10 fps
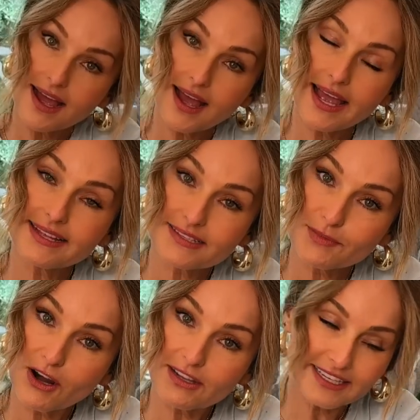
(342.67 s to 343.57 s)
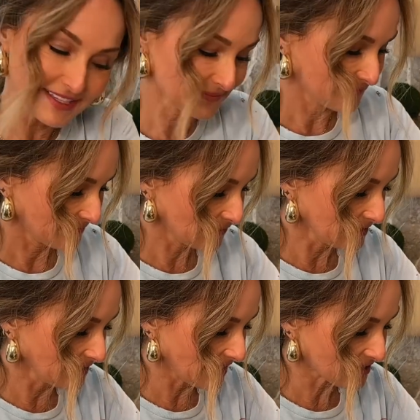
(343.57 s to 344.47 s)
I add some garlic for a
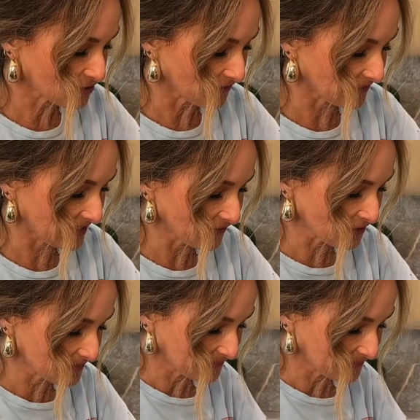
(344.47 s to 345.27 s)
little extra flavor.